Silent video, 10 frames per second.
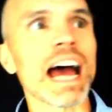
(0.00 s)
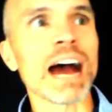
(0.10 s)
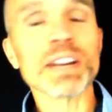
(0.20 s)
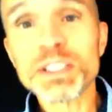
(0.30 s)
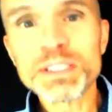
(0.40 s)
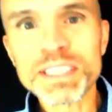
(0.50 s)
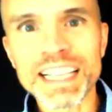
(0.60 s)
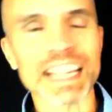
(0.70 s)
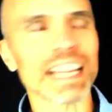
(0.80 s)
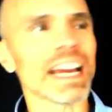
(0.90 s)
How are you
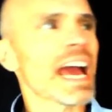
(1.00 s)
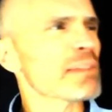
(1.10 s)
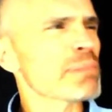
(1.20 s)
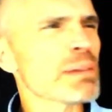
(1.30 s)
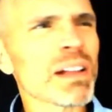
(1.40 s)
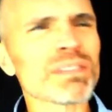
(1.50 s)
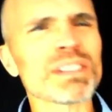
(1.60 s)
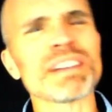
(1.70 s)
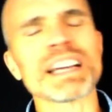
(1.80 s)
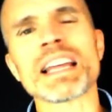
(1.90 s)
today? And people
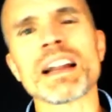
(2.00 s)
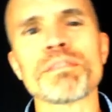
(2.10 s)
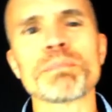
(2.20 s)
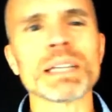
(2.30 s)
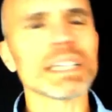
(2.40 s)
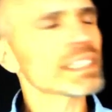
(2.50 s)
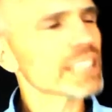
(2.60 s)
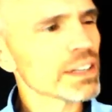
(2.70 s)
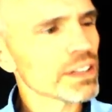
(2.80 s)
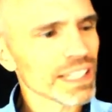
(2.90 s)
often find that off-putting because
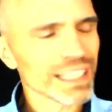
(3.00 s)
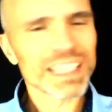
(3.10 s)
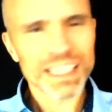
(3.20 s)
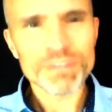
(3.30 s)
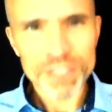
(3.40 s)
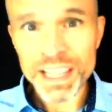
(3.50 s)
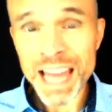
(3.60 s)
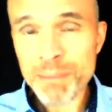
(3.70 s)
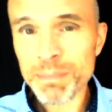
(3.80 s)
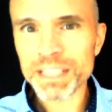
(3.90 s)
to
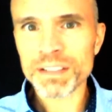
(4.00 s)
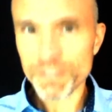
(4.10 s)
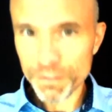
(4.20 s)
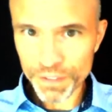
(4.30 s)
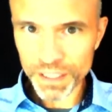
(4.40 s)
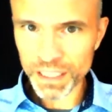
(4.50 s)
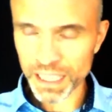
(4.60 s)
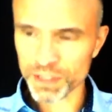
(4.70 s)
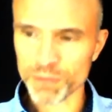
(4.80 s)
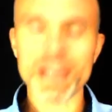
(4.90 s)
them it doesn't feel
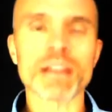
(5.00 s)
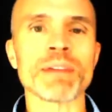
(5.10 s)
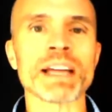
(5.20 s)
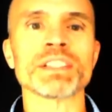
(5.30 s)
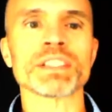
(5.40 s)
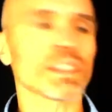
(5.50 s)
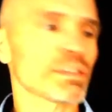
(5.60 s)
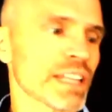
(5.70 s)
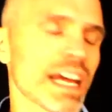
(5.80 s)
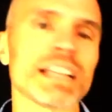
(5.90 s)
like the right register
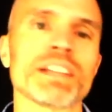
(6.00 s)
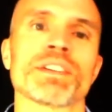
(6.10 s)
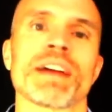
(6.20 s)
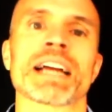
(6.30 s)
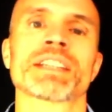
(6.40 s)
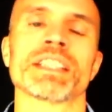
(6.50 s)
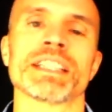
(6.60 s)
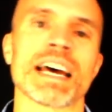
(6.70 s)
for that interaction,